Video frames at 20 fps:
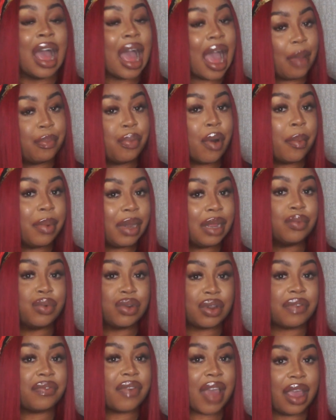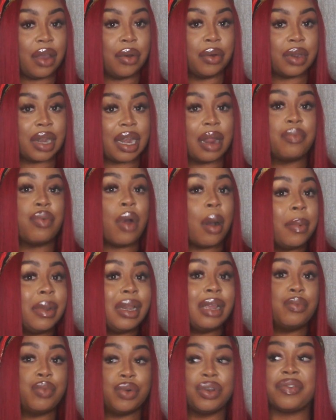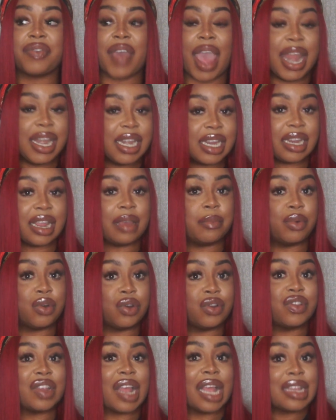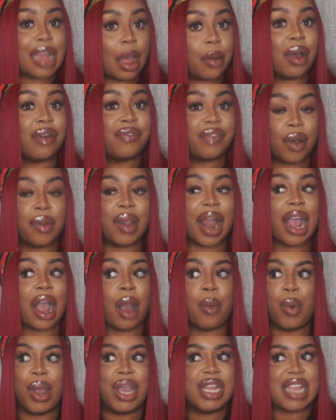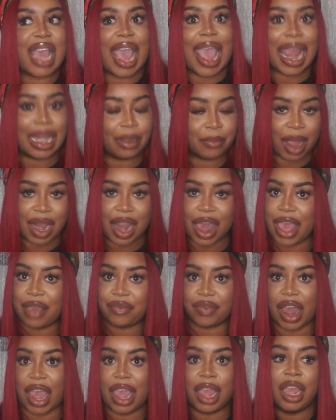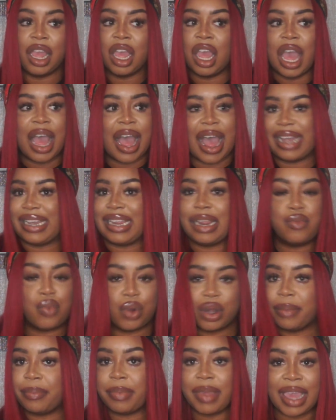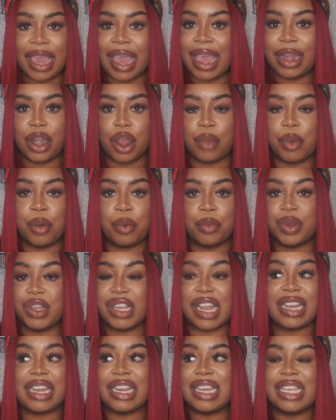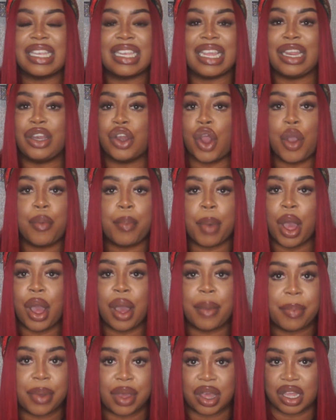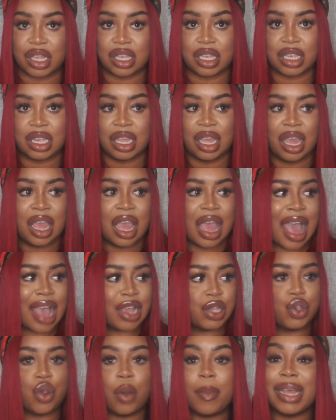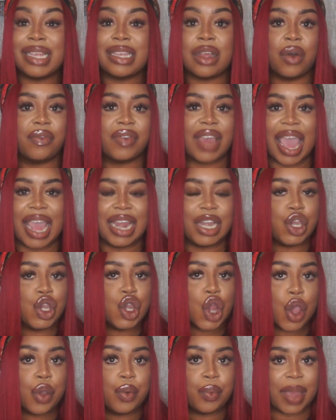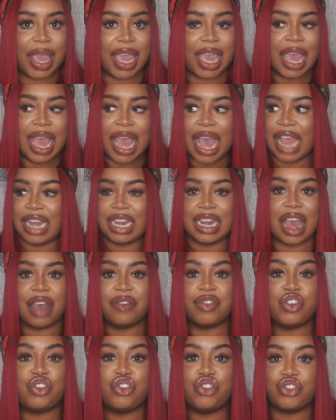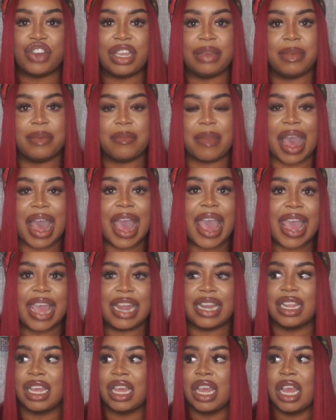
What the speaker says: I probably would have failed, and I probably would have ended it, because that's how I felt like I wanted to end my life. Like, I didn't want to be here no more, because I didn't see no purpose. I saw myself getting nowhere. I didn't have a dream in my head.